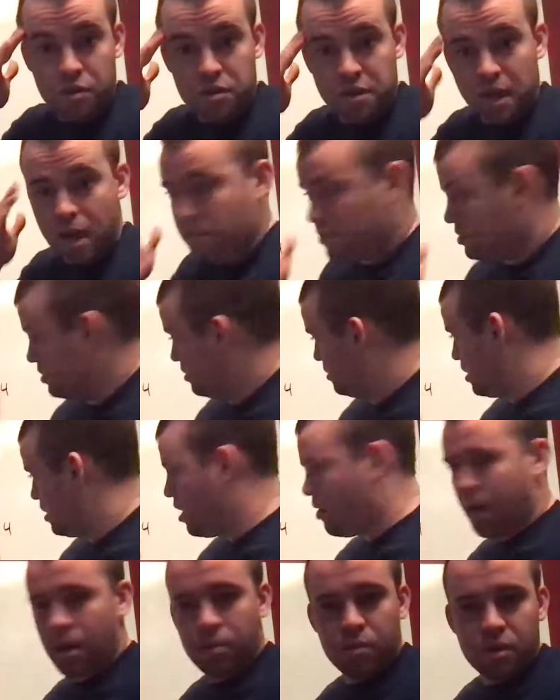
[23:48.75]
thought was,
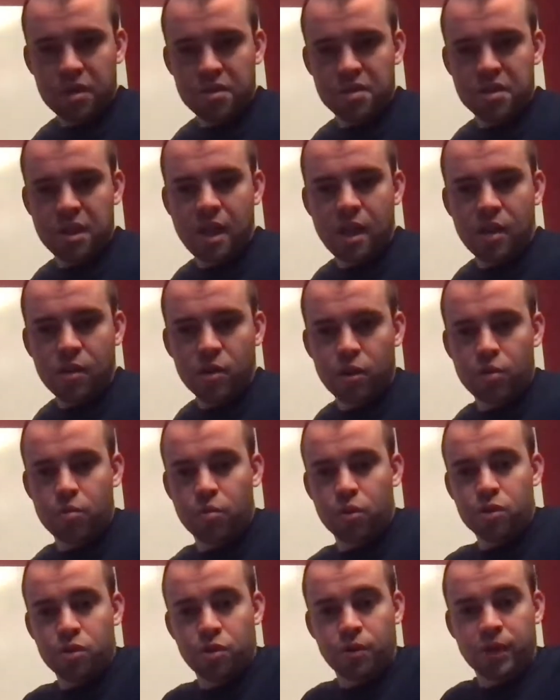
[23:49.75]
no, I want to see how good
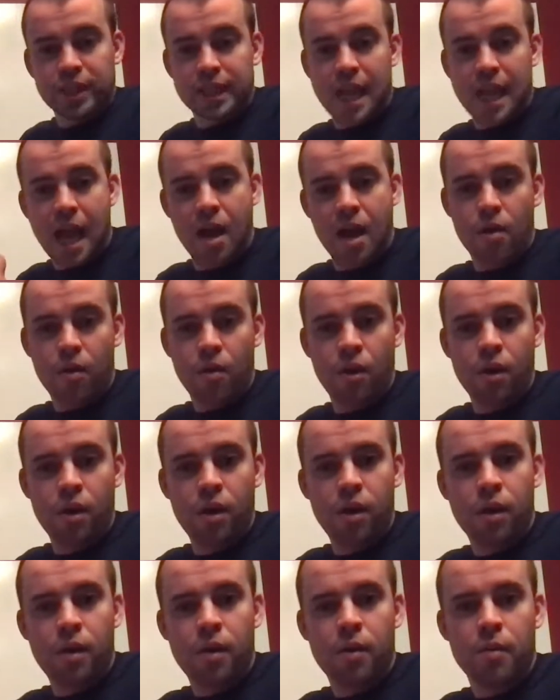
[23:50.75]
we're doing now.
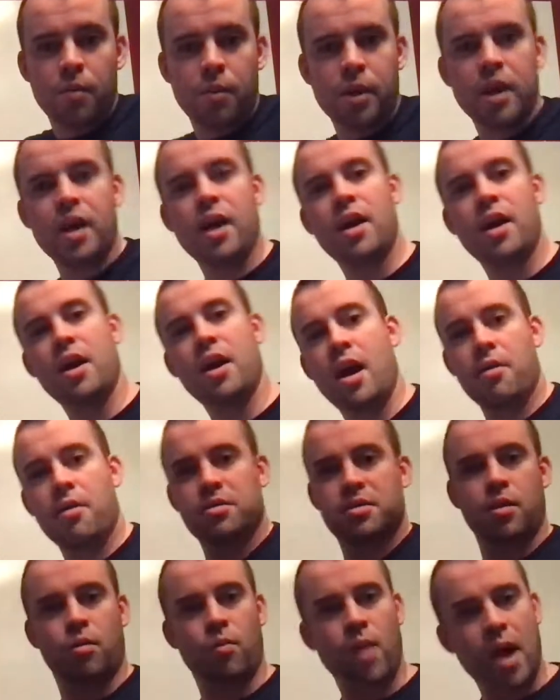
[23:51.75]
Yeah. But I, I
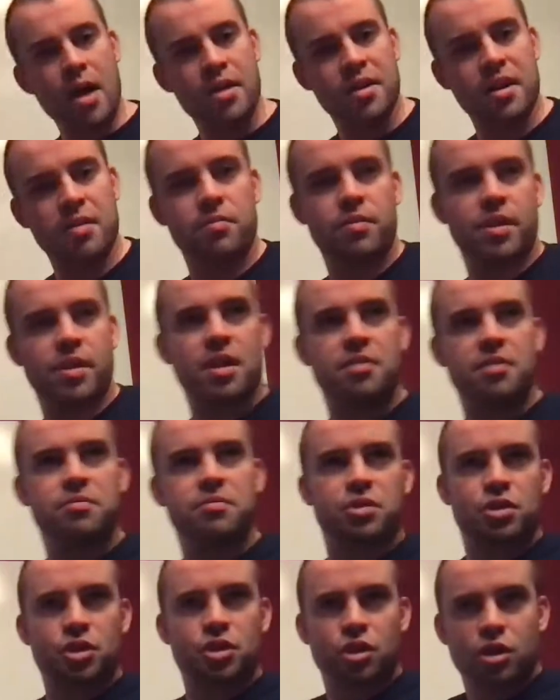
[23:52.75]
wow, that, that was a
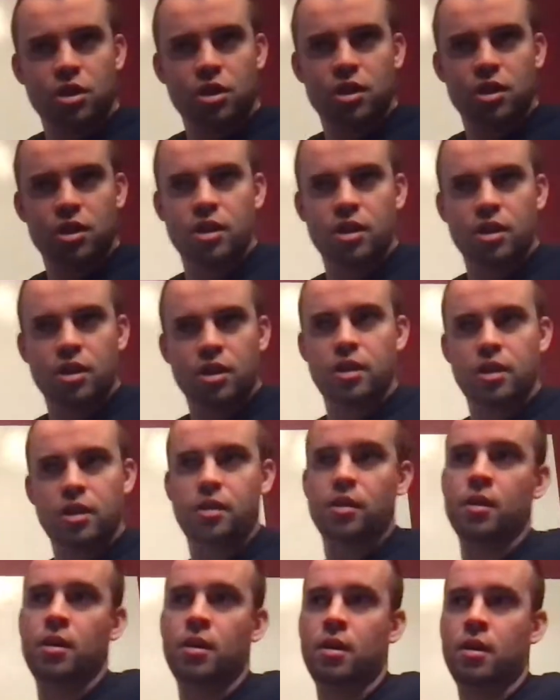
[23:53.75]
good,
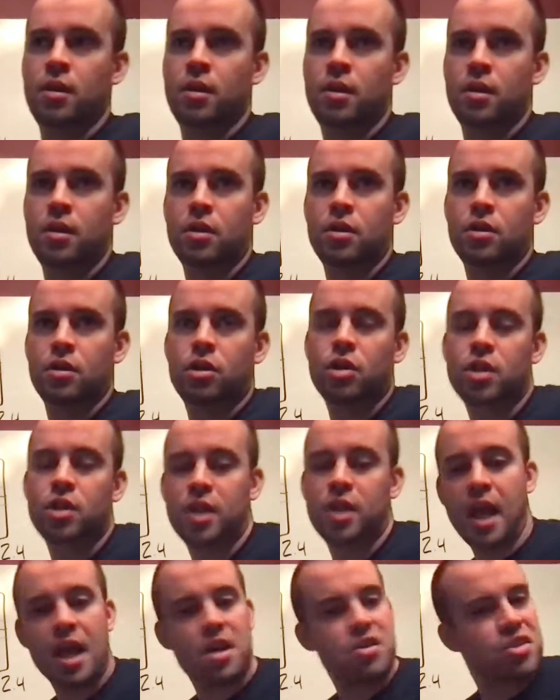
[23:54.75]
good catch that
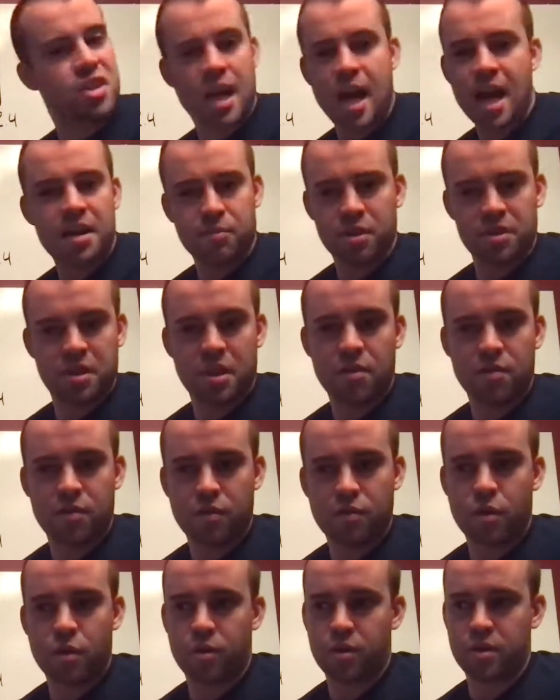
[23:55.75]
I wasn't even
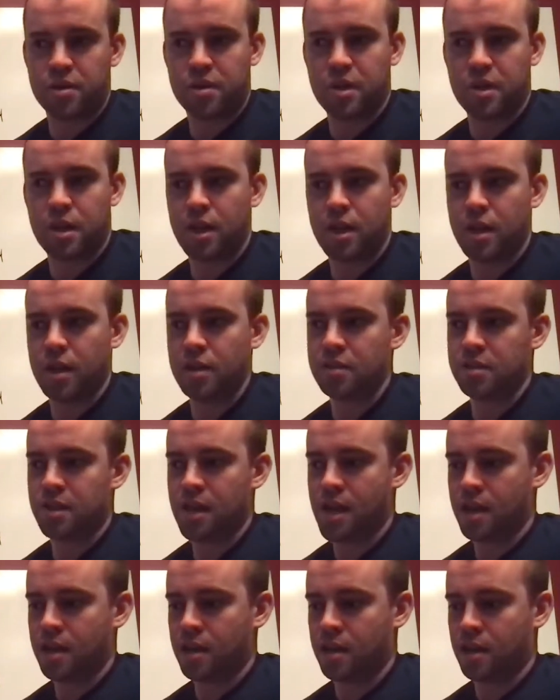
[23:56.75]
focused on is
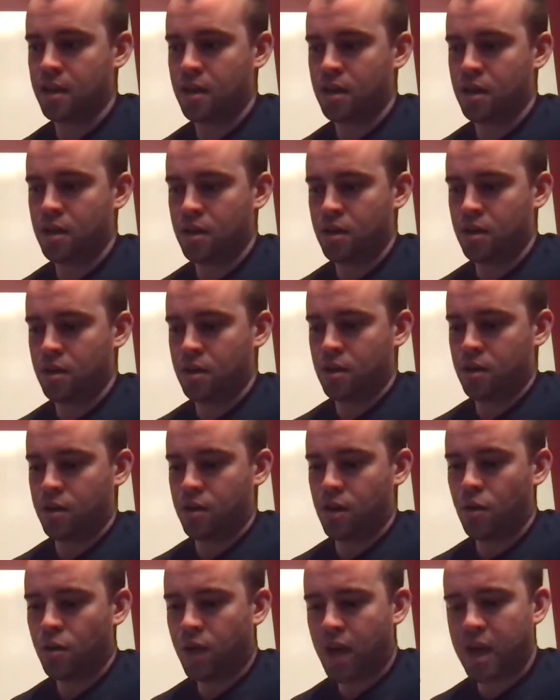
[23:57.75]
that,
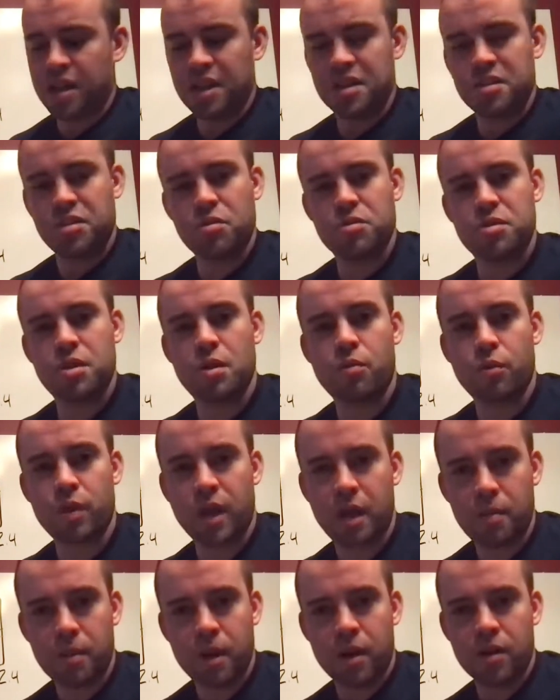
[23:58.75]
okay, let's go see if we get
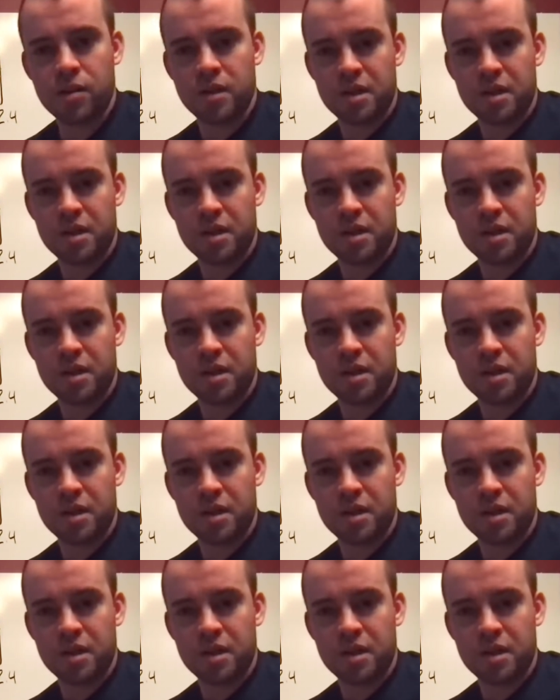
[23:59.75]
better in this